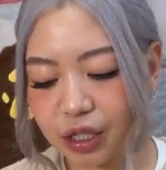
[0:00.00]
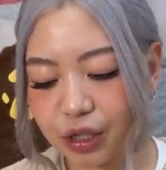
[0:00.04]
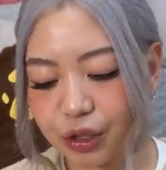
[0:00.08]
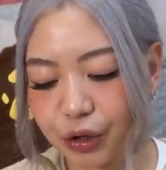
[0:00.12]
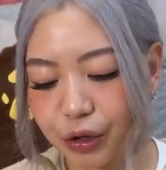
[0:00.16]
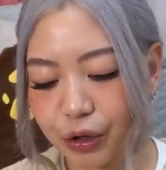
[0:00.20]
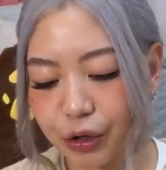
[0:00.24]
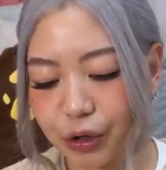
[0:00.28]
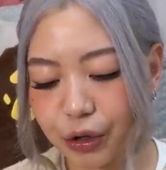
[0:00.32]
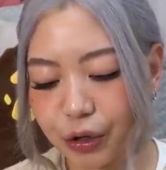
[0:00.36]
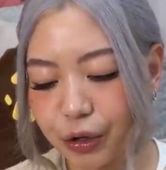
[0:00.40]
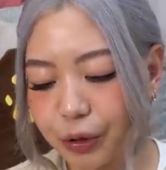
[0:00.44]

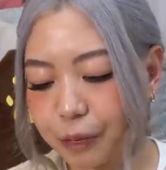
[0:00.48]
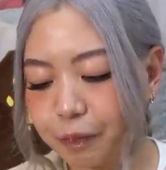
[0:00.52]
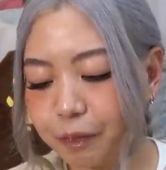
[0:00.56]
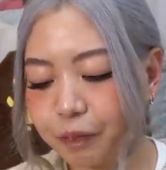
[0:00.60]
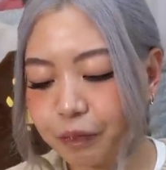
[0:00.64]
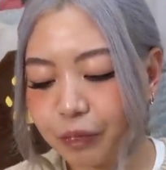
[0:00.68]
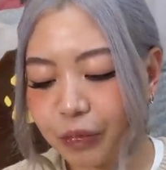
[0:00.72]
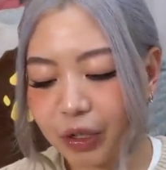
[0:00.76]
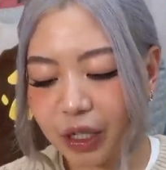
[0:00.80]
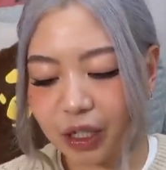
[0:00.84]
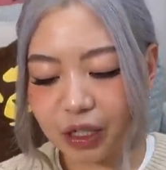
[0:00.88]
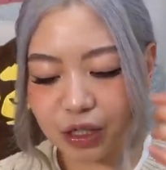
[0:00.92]
So
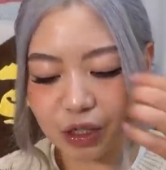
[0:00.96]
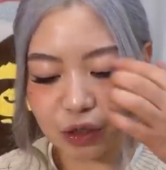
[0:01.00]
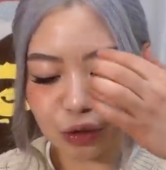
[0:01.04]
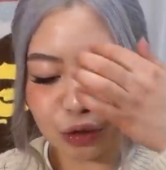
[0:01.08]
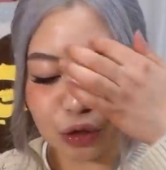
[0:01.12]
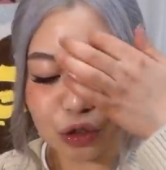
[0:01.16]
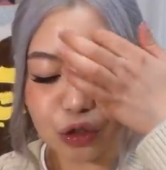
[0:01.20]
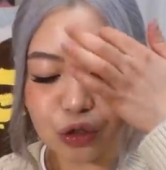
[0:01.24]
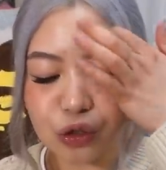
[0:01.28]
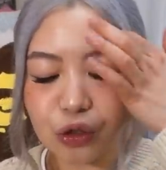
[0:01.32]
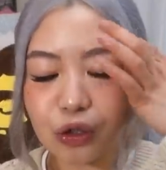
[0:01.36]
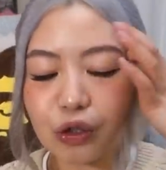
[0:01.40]
as
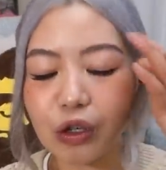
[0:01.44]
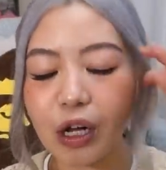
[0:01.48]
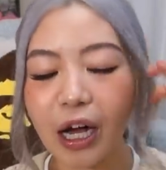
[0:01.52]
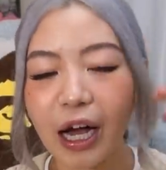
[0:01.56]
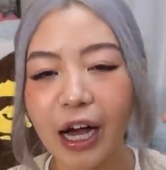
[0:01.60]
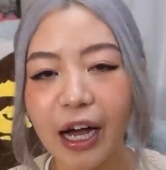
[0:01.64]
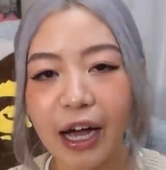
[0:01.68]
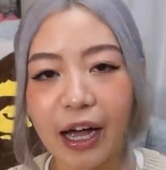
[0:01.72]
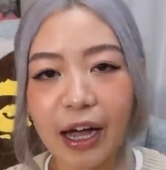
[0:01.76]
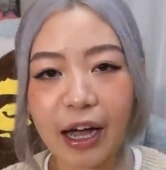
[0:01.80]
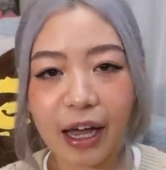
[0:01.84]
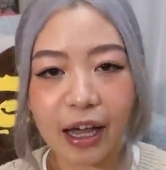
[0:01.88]
usual,
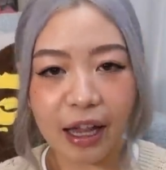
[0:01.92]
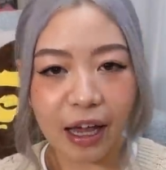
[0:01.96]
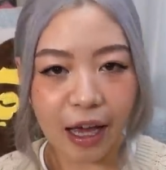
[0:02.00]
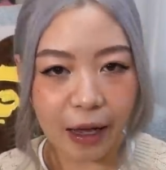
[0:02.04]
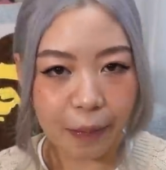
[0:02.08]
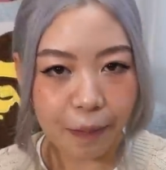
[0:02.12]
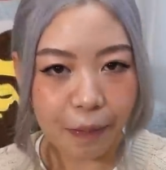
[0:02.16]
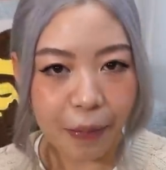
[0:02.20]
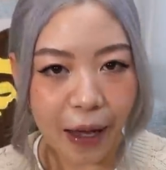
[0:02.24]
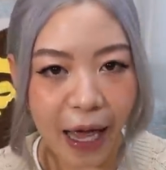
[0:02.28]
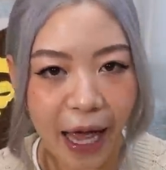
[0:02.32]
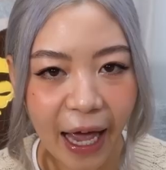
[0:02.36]
I
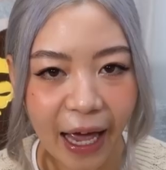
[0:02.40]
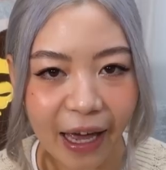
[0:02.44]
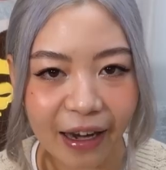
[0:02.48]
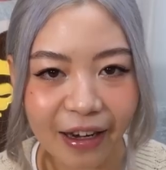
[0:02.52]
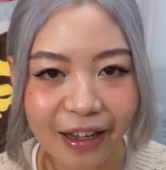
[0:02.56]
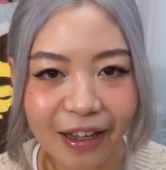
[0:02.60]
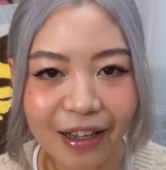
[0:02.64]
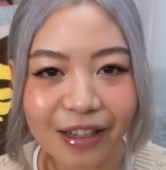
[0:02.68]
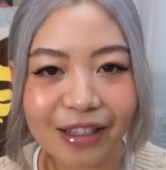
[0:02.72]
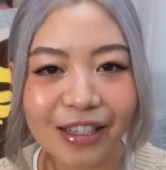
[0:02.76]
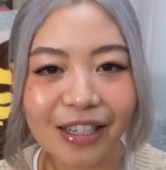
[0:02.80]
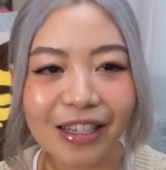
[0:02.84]
like
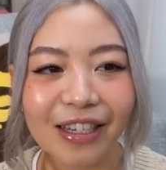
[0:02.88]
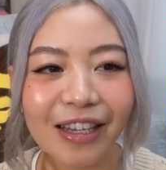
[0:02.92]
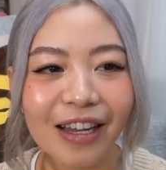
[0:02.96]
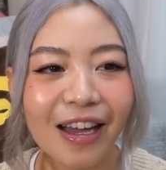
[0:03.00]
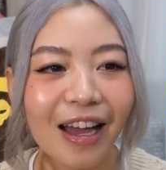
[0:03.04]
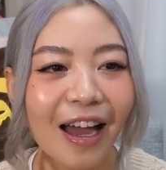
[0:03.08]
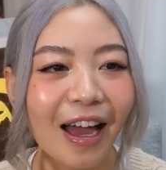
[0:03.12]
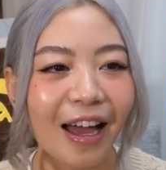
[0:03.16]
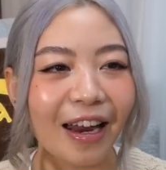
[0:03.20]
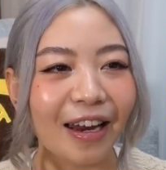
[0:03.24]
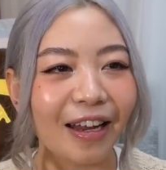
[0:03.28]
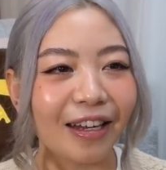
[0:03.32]
panicked
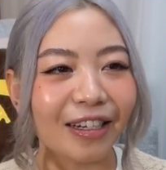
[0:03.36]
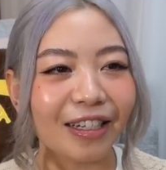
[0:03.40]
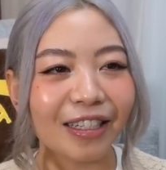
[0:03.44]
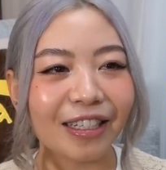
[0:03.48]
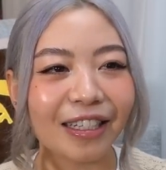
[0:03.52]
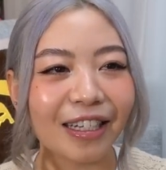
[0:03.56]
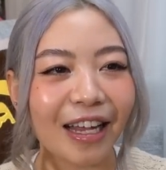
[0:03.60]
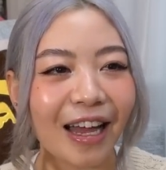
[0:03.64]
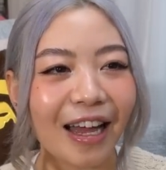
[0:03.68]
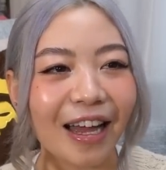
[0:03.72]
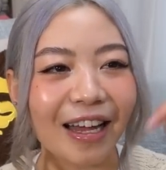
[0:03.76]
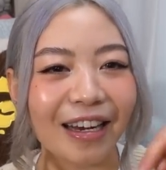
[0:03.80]
and then
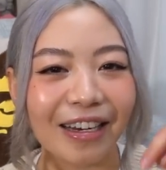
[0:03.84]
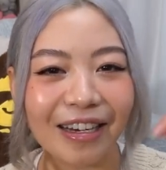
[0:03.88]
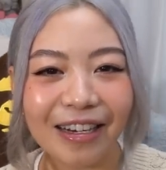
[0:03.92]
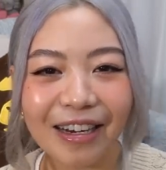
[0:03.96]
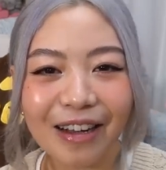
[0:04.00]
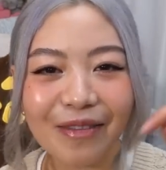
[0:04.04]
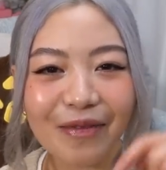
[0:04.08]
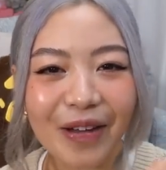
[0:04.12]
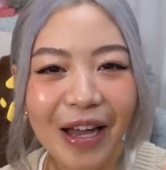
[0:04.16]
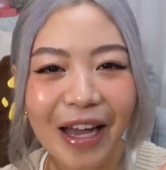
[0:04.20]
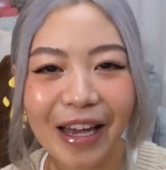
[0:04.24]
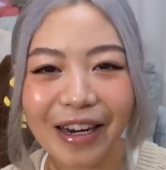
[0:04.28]
just ended
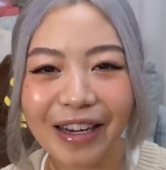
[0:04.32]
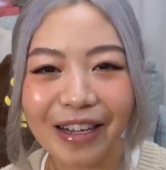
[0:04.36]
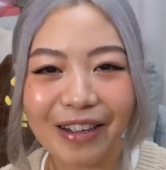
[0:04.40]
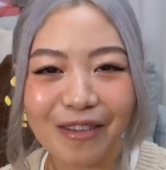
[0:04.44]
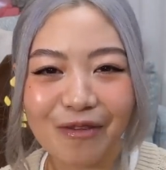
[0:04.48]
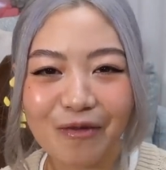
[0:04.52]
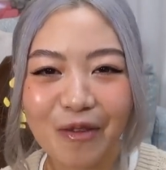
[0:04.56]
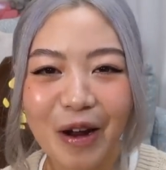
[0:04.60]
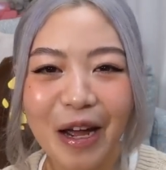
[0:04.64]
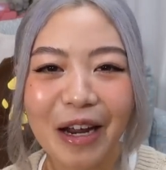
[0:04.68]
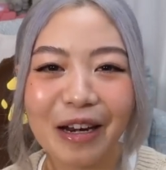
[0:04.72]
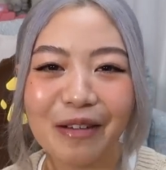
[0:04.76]
up
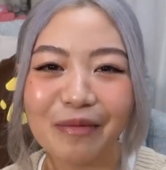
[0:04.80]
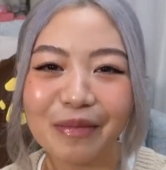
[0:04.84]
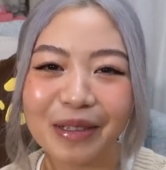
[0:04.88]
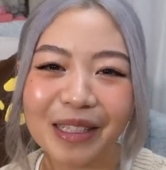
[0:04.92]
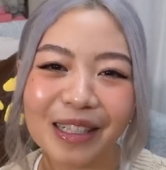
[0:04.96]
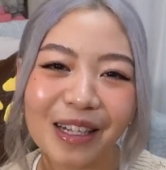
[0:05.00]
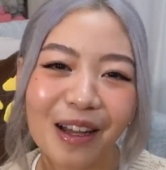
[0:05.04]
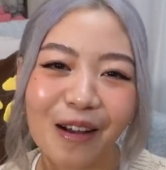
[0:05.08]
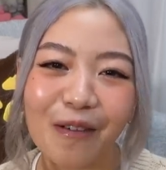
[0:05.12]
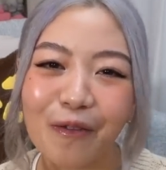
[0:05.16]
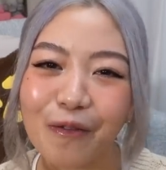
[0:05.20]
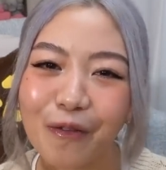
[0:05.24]
adding random
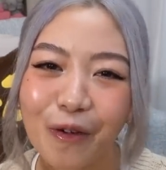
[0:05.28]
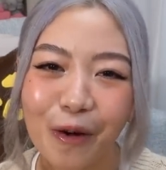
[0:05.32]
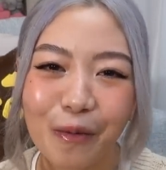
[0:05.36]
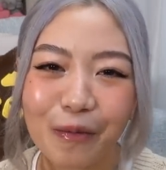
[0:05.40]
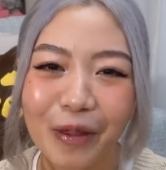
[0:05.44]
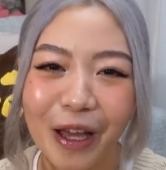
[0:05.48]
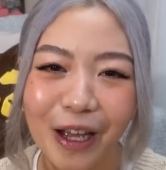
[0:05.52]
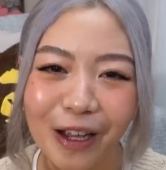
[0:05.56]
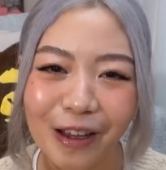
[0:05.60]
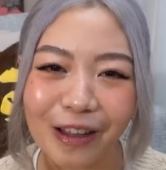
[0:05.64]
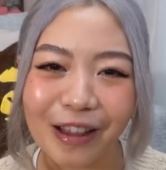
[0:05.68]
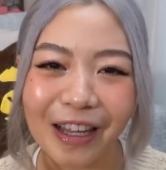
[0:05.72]
stuff
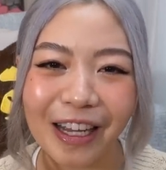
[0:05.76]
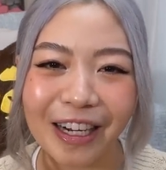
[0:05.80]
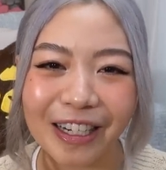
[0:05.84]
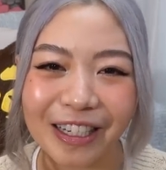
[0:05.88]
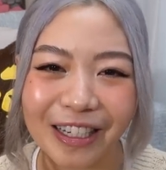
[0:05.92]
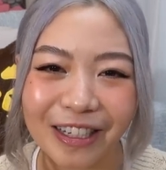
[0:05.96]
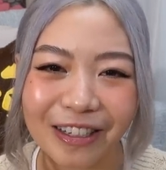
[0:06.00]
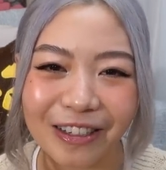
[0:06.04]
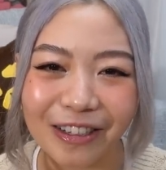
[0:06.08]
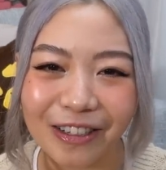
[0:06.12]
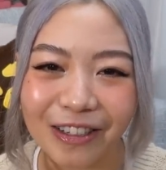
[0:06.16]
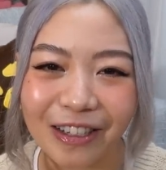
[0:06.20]
from that
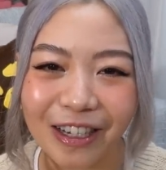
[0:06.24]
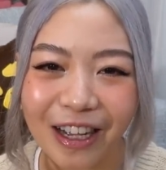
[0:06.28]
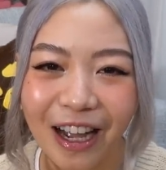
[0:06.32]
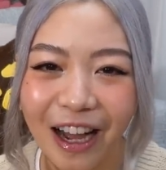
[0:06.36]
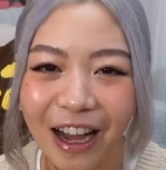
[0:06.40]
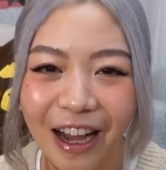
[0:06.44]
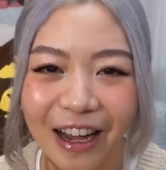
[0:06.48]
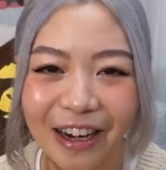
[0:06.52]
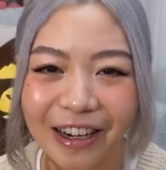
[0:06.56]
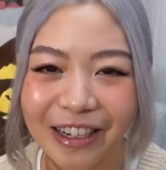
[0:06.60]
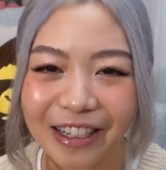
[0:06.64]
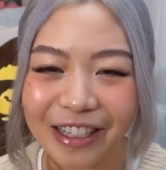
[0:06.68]
collection to the
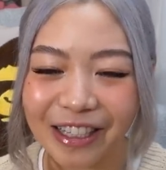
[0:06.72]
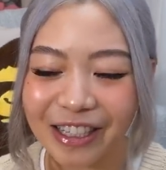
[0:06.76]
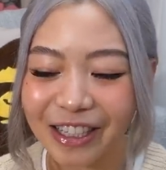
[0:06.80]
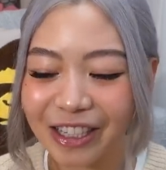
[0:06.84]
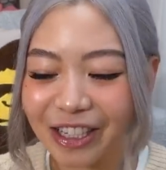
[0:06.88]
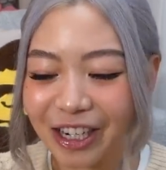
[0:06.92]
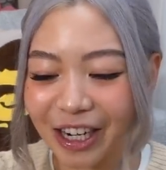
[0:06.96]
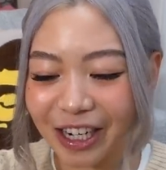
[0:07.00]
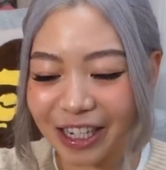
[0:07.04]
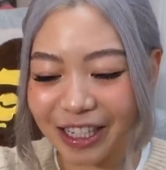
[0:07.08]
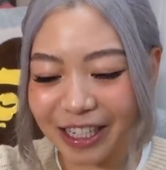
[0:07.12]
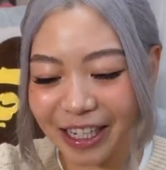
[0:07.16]
cart and
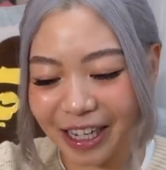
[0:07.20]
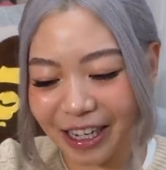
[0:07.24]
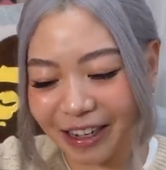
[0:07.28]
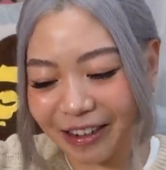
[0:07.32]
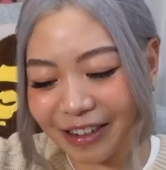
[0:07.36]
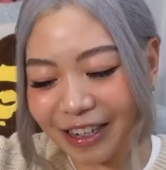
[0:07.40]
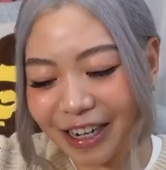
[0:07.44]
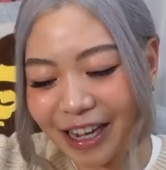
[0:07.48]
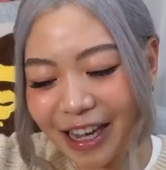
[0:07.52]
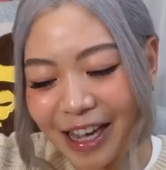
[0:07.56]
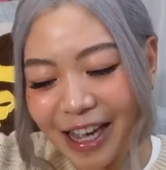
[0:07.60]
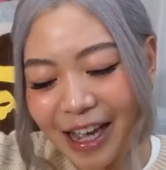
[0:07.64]
just checked
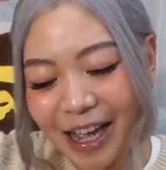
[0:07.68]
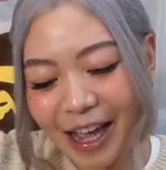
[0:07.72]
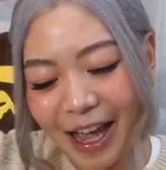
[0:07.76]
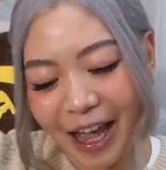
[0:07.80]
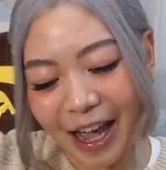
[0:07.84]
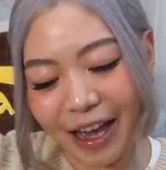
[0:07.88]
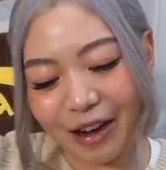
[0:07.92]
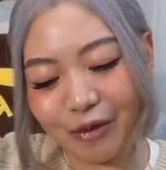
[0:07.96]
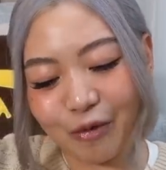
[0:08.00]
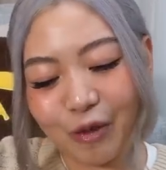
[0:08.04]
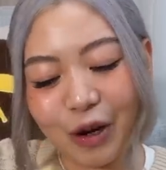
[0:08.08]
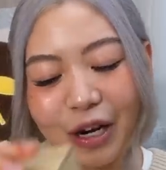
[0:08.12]
out.
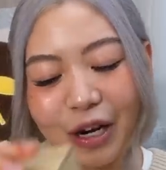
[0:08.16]
And